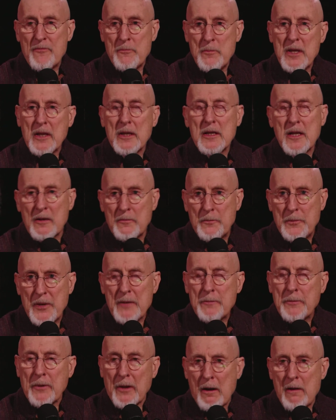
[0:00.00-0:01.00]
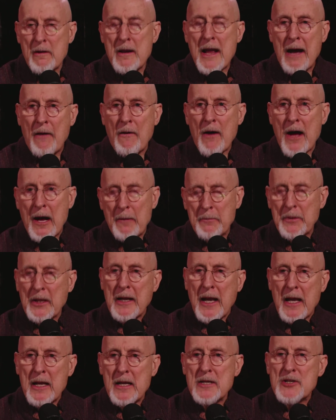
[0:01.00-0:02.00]
million people are now
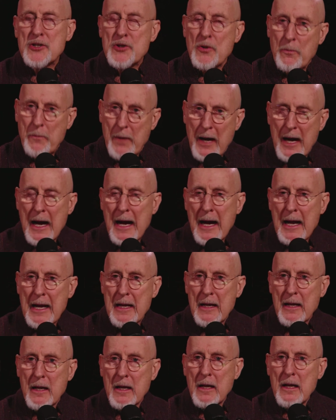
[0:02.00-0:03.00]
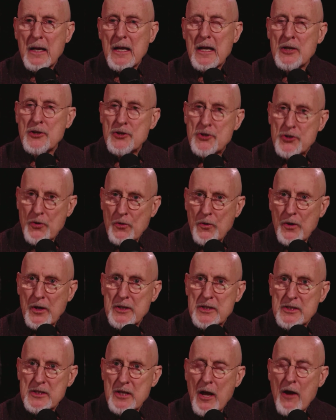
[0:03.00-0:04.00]
obligated to buy
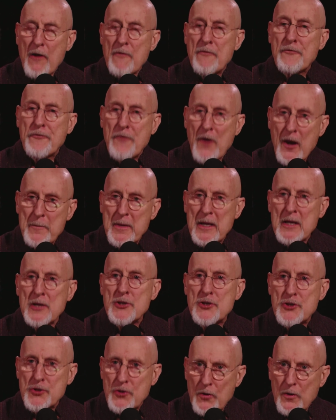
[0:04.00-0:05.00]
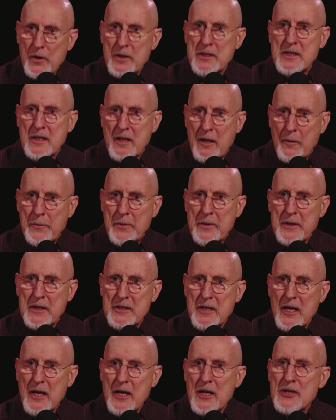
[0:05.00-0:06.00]
insurance from insurance
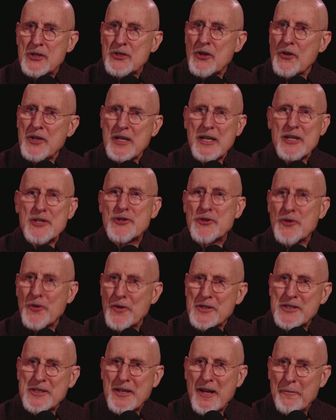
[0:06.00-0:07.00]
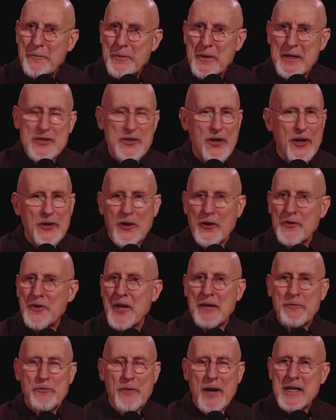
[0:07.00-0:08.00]
companies. So the insurance companies, although
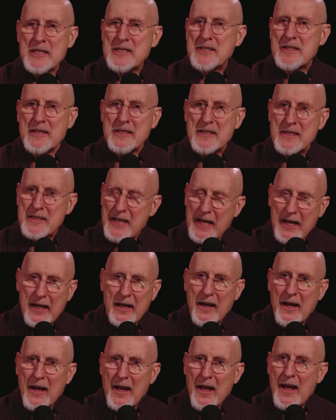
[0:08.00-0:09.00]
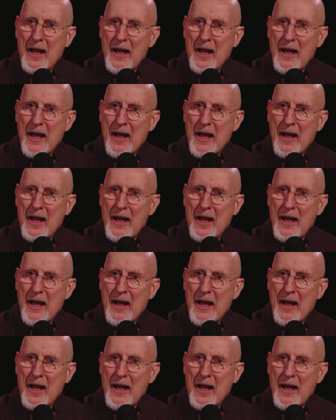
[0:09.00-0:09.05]
they raised a stink,